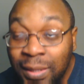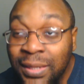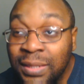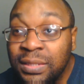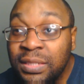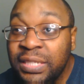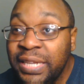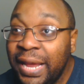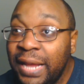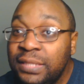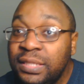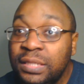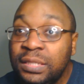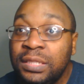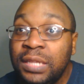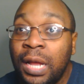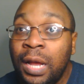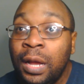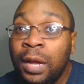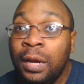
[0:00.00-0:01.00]
Chances
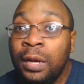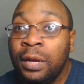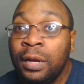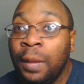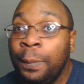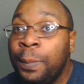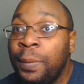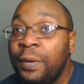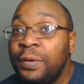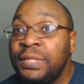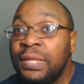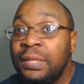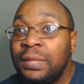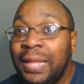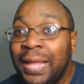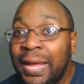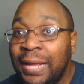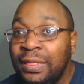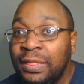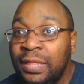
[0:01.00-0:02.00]
are a person
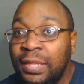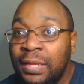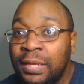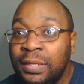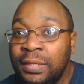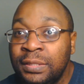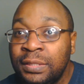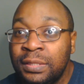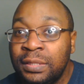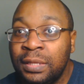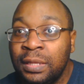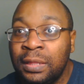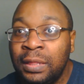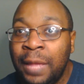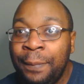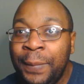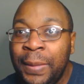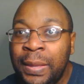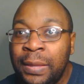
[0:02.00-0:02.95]
like this, let me